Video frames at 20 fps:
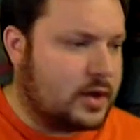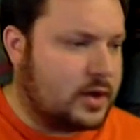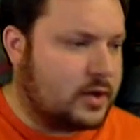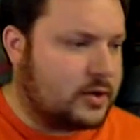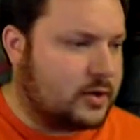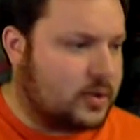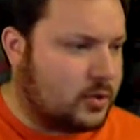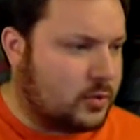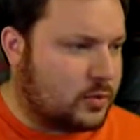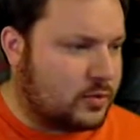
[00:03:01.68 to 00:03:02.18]

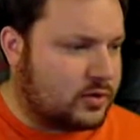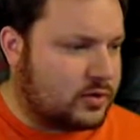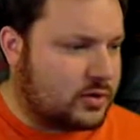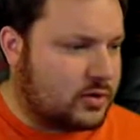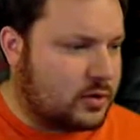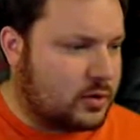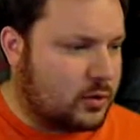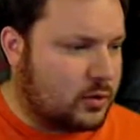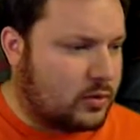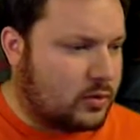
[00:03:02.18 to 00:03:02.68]
Don't know what the
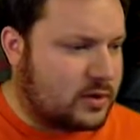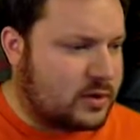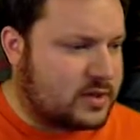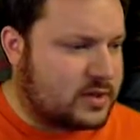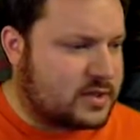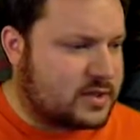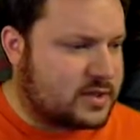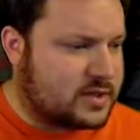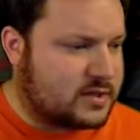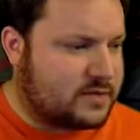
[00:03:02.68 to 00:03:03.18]
goal
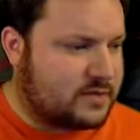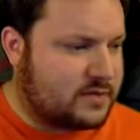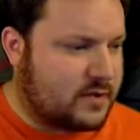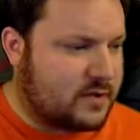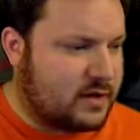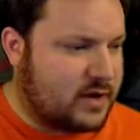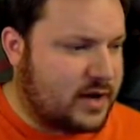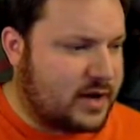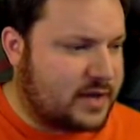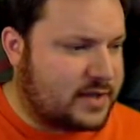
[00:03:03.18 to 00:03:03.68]
is as
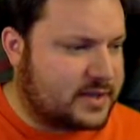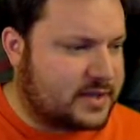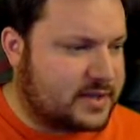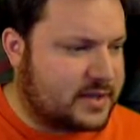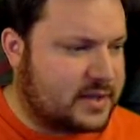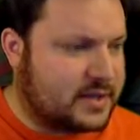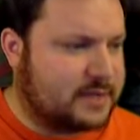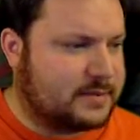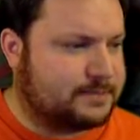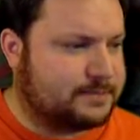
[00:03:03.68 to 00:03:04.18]
far as
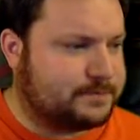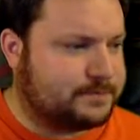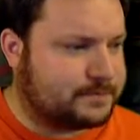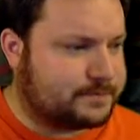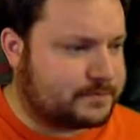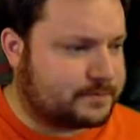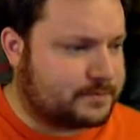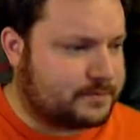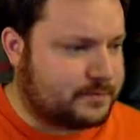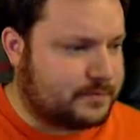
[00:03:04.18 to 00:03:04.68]
um,
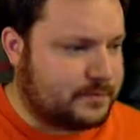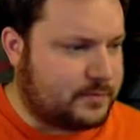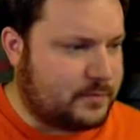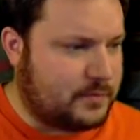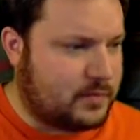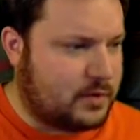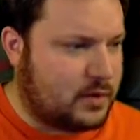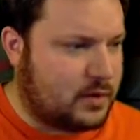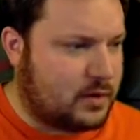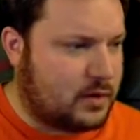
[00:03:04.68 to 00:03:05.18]

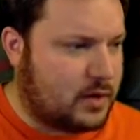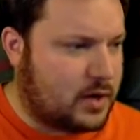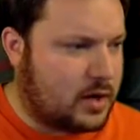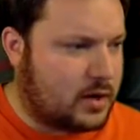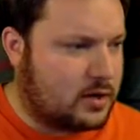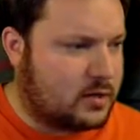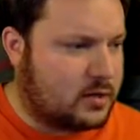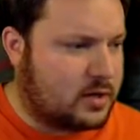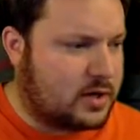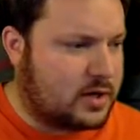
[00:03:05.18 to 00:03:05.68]
how
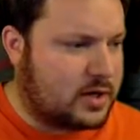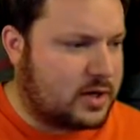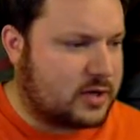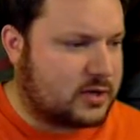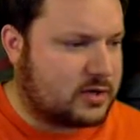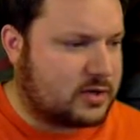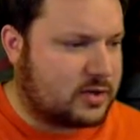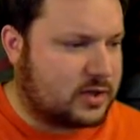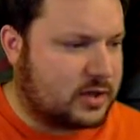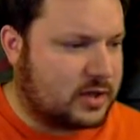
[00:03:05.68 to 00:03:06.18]
you get an
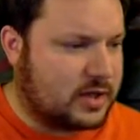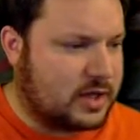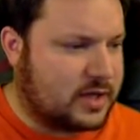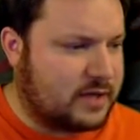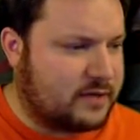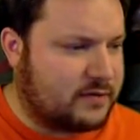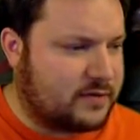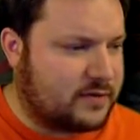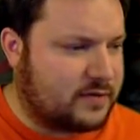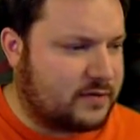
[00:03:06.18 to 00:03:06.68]
extra
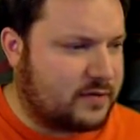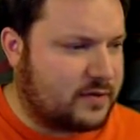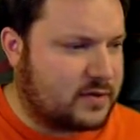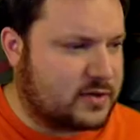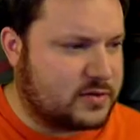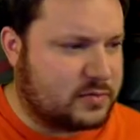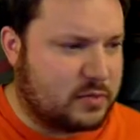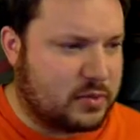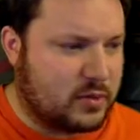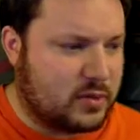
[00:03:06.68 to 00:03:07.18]
life as far
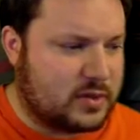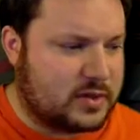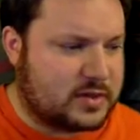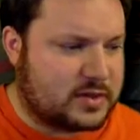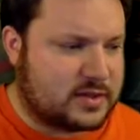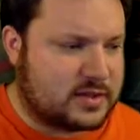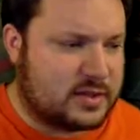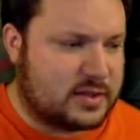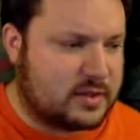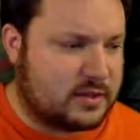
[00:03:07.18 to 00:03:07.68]
as
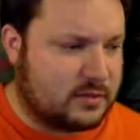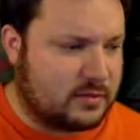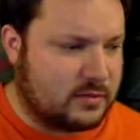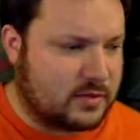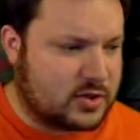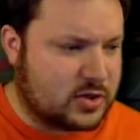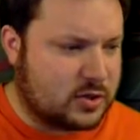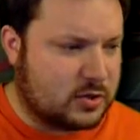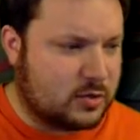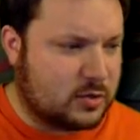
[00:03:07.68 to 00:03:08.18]
points. In the
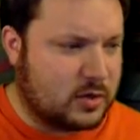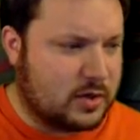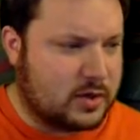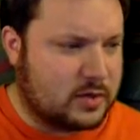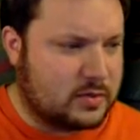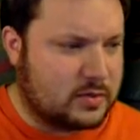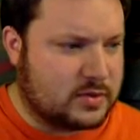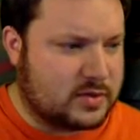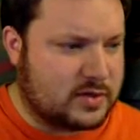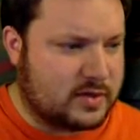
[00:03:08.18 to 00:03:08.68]
original one,
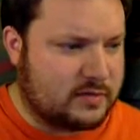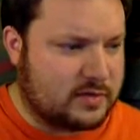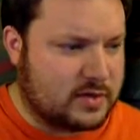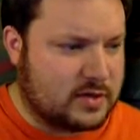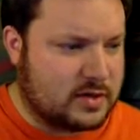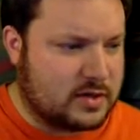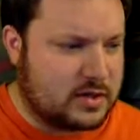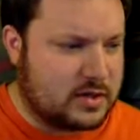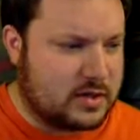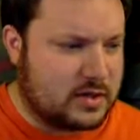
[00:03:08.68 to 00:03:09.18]
it was
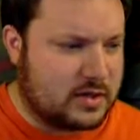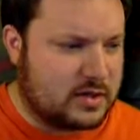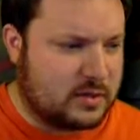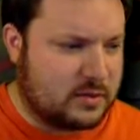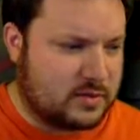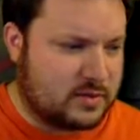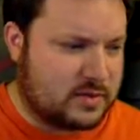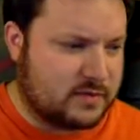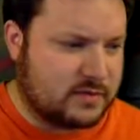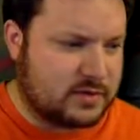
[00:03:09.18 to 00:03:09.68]
every, I think it
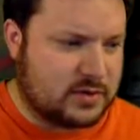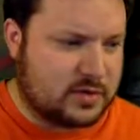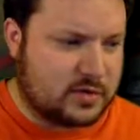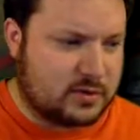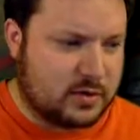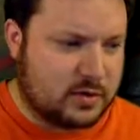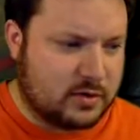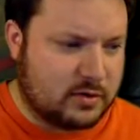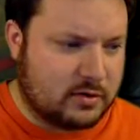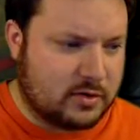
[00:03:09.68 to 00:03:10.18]
was every
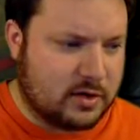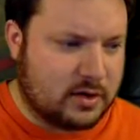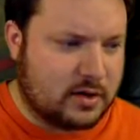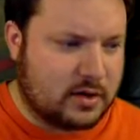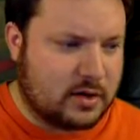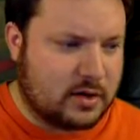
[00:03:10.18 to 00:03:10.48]
200.